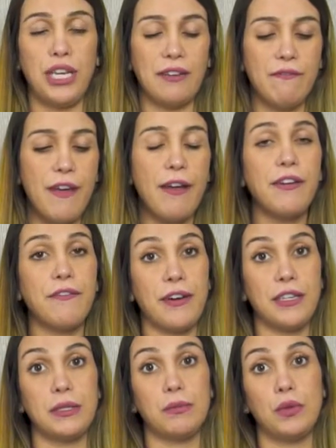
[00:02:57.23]
She had
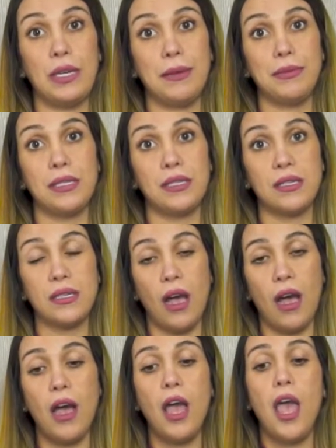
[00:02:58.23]
very small lips to
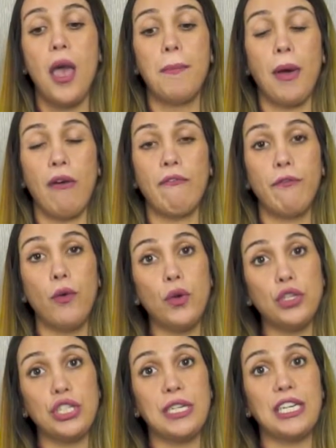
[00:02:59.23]
start, but
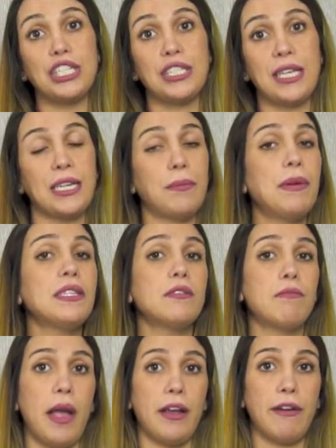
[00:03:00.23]
unfortunately she's had a bit
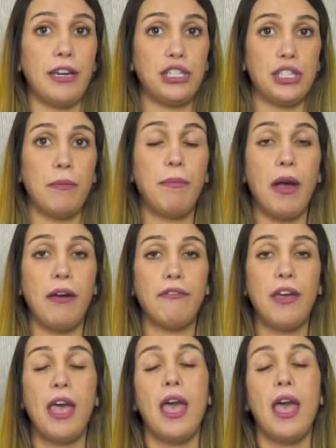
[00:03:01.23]
of migration above